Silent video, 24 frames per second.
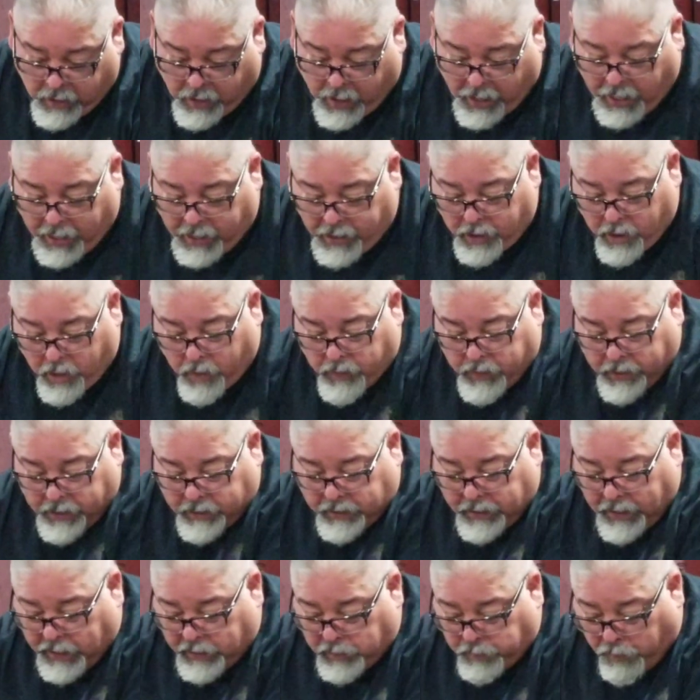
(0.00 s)
I know that
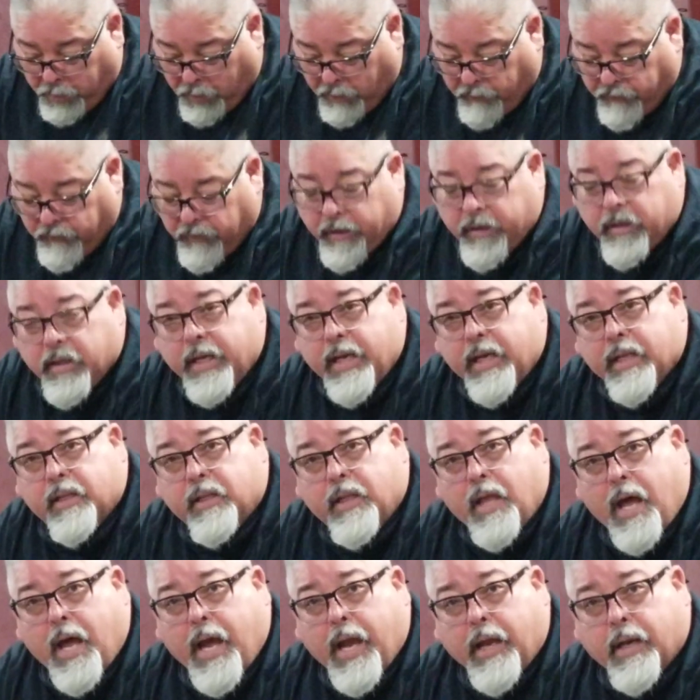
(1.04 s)
that's perfectly in
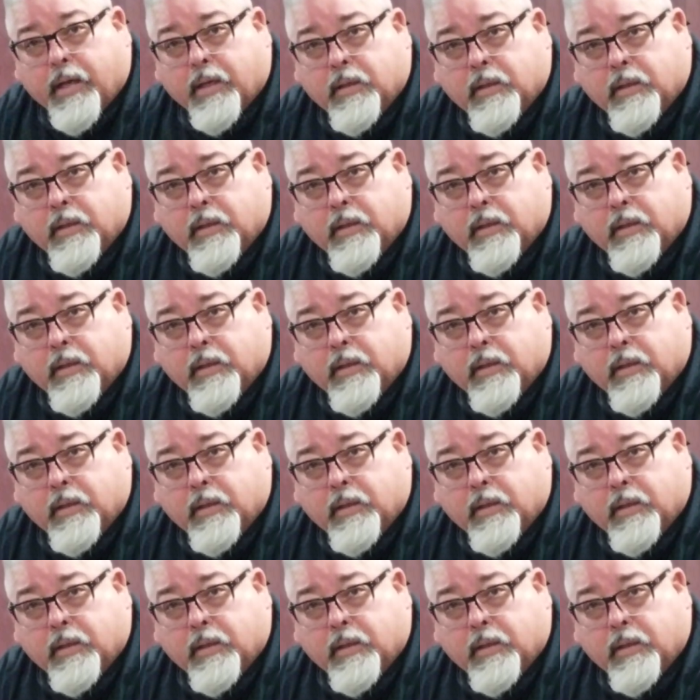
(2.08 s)
line.